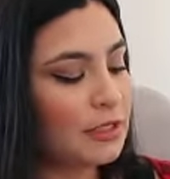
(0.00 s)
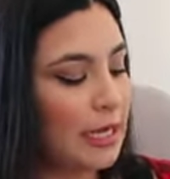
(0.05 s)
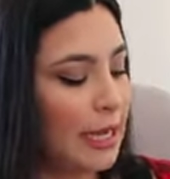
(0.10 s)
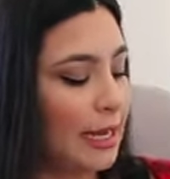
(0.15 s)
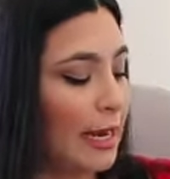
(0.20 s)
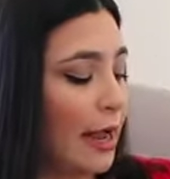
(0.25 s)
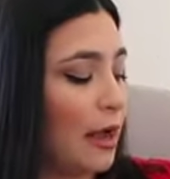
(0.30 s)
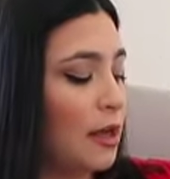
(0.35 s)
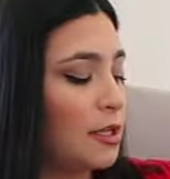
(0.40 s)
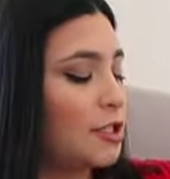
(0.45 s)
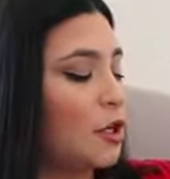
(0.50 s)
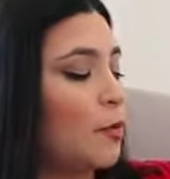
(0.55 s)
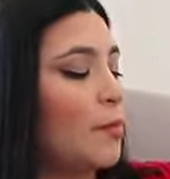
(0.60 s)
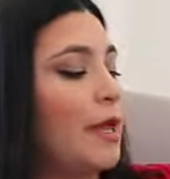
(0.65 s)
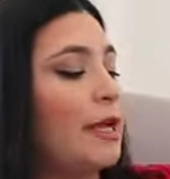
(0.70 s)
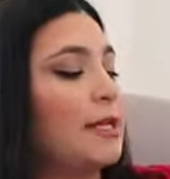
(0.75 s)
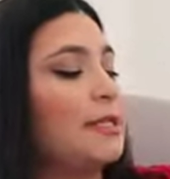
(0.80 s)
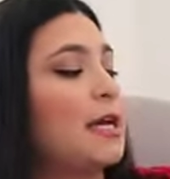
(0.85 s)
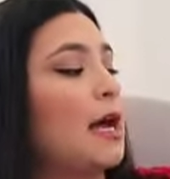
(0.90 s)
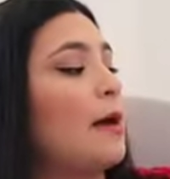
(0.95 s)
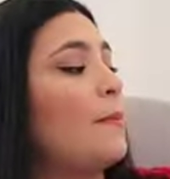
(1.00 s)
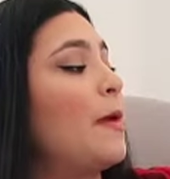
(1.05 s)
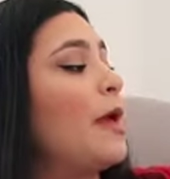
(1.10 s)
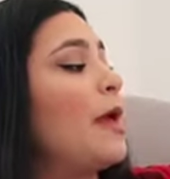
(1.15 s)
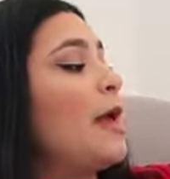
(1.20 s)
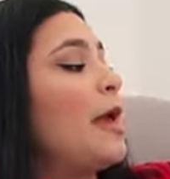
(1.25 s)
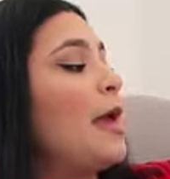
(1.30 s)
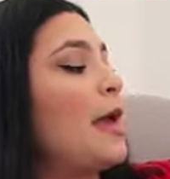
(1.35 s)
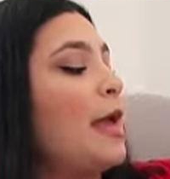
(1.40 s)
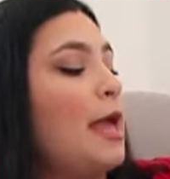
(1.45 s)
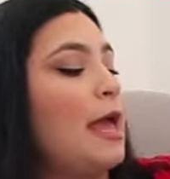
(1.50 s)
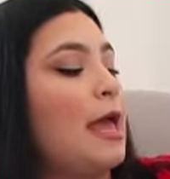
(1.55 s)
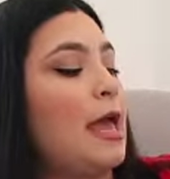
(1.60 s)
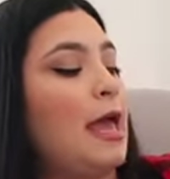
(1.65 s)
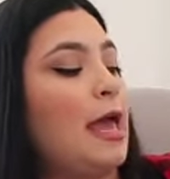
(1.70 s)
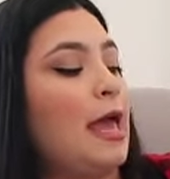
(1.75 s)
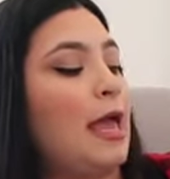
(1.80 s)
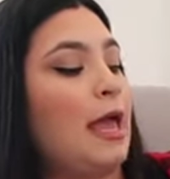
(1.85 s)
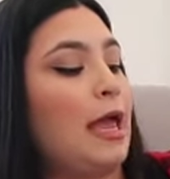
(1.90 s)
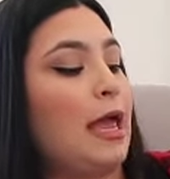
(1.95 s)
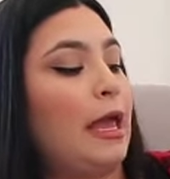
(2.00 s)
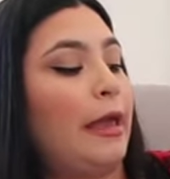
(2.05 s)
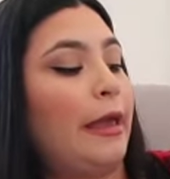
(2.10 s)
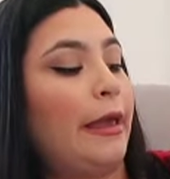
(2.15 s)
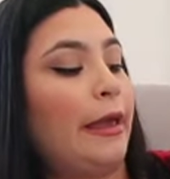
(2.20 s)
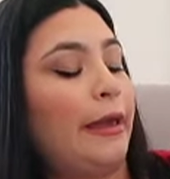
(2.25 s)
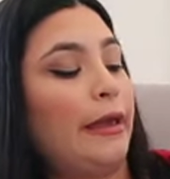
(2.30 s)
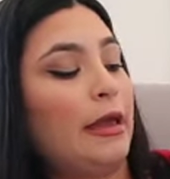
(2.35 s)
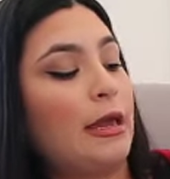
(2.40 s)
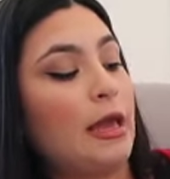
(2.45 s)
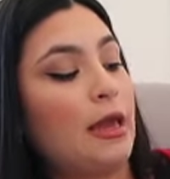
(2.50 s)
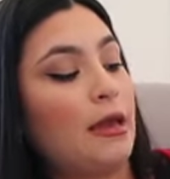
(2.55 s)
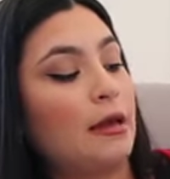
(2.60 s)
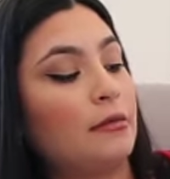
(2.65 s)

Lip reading: And I also picked up a